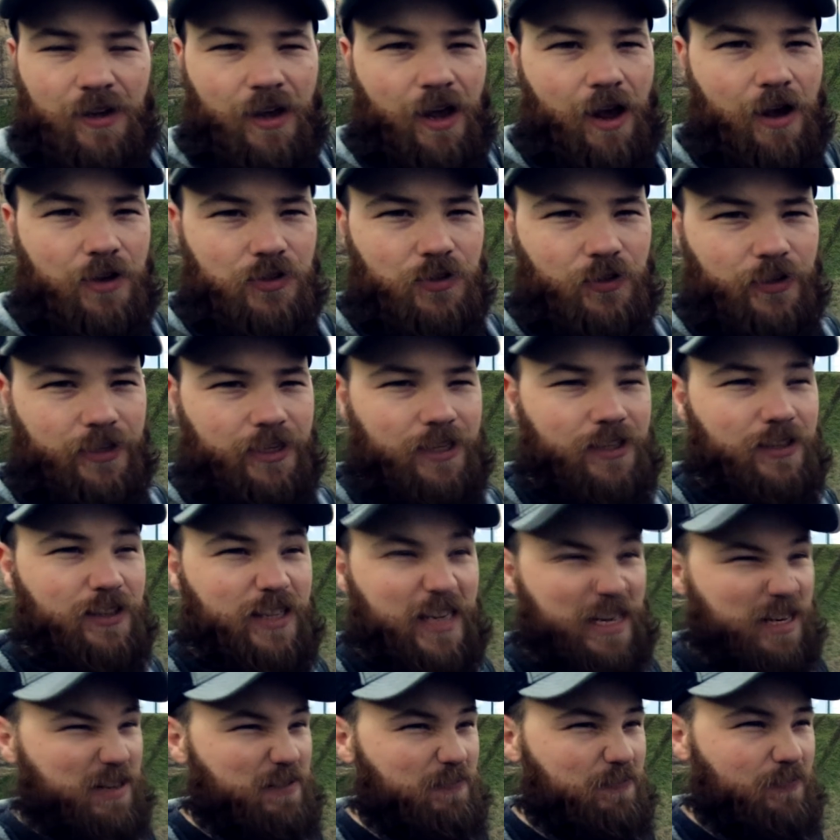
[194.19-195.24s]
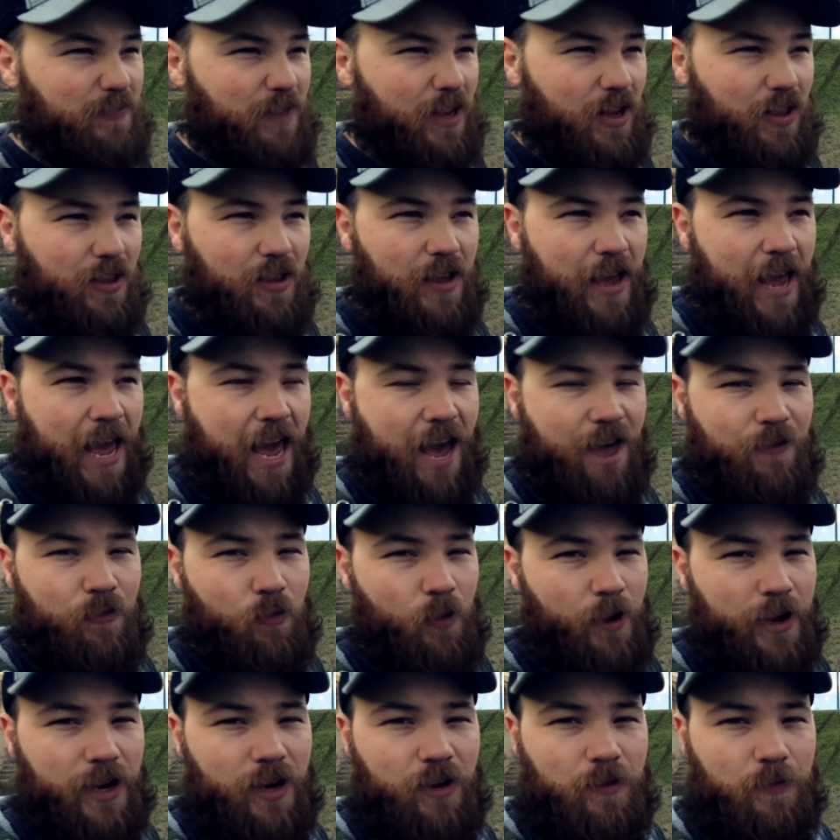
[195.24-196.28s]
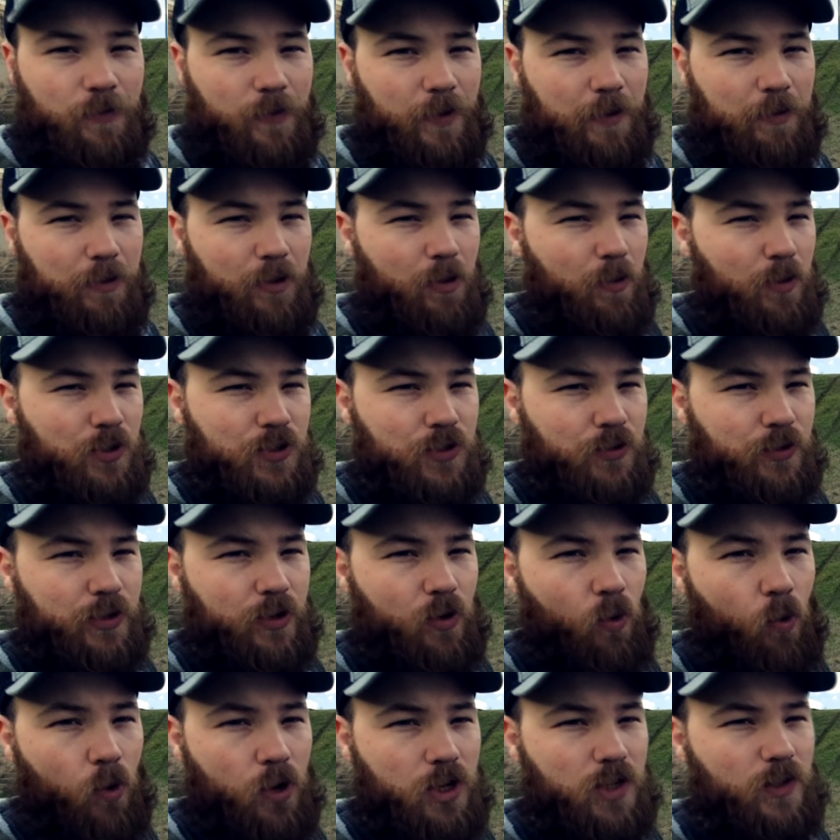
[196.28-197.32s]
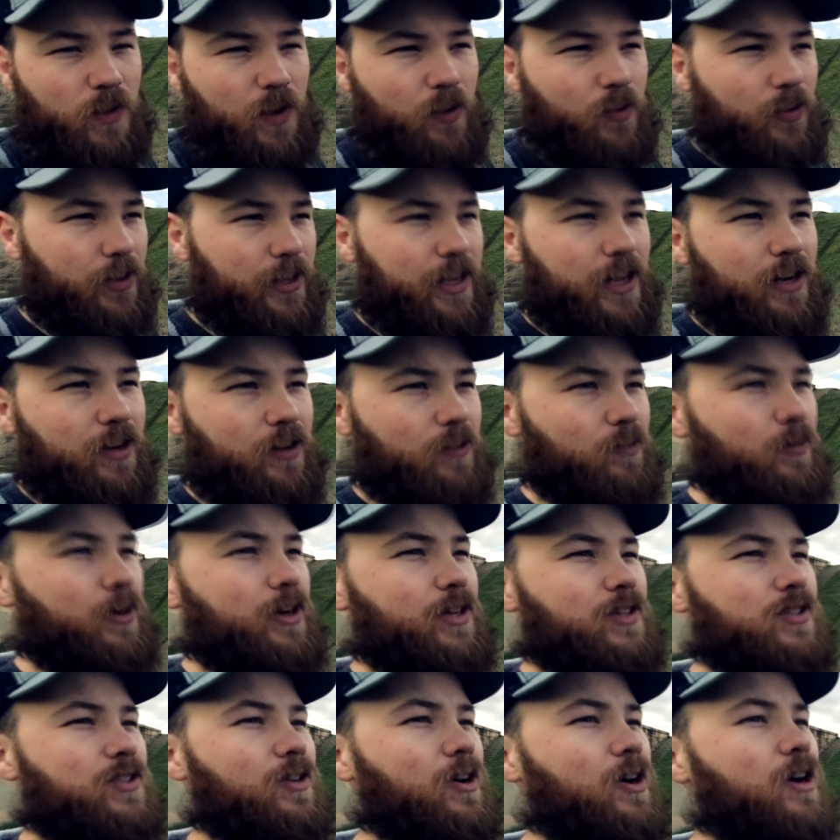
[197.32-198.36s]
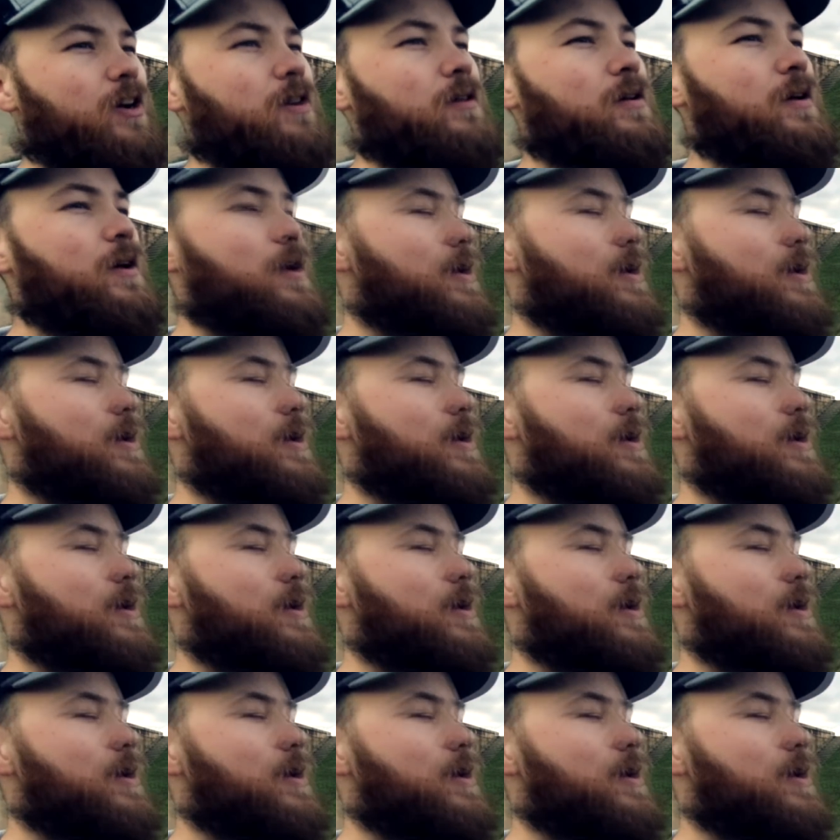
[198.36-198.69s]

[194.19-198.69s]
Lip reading: I was only getting like halfway or maybe almost 3/4, so I really got a good running start.